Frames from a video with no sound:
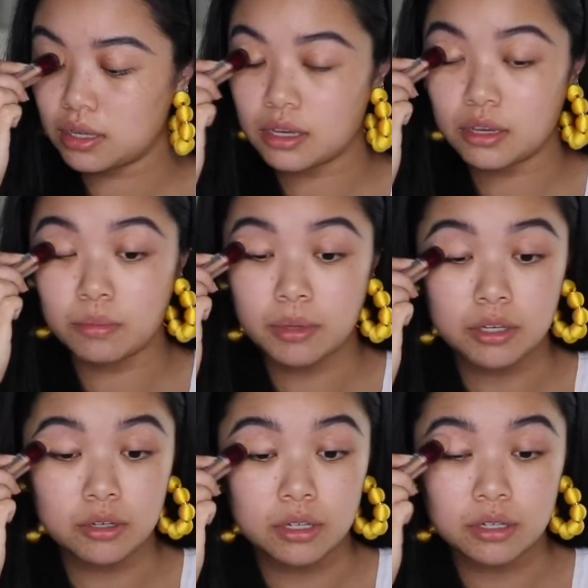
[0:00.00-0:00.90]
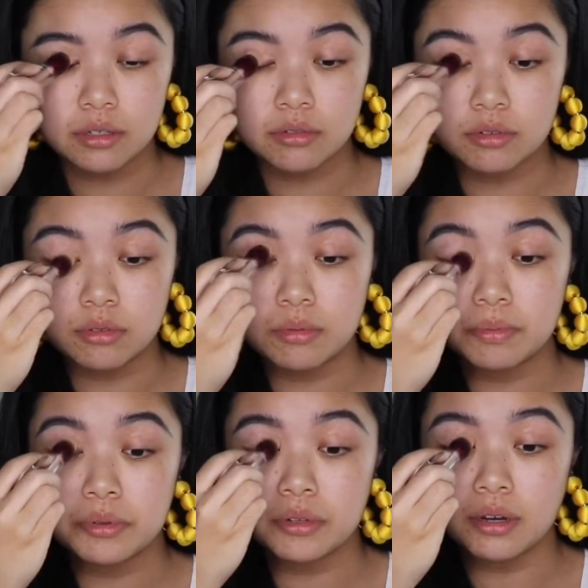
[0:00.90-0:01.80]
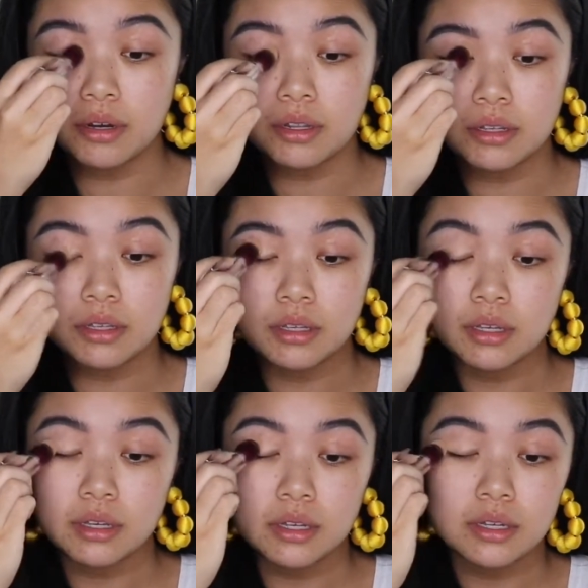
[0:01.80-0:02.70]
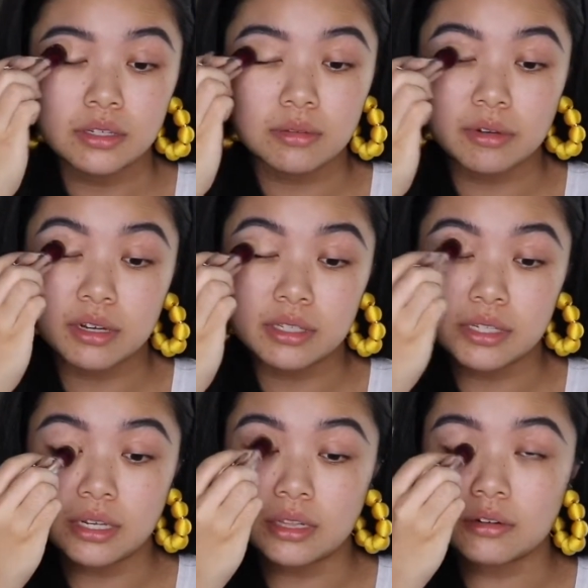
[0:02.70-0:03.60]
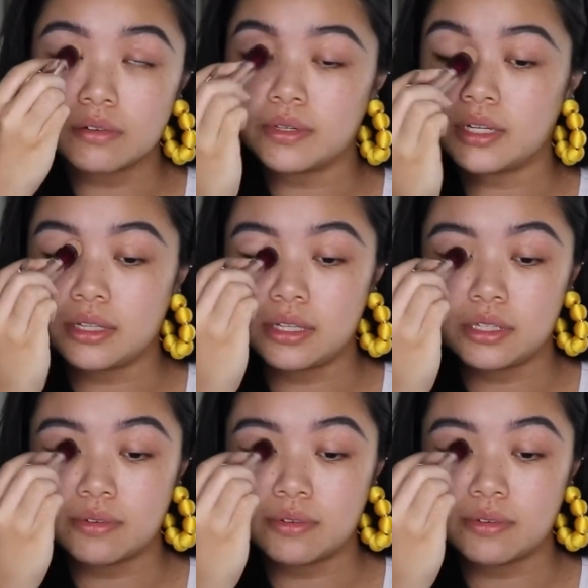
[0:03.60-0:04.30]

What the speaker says: it'll be good to put on some concealer over the lids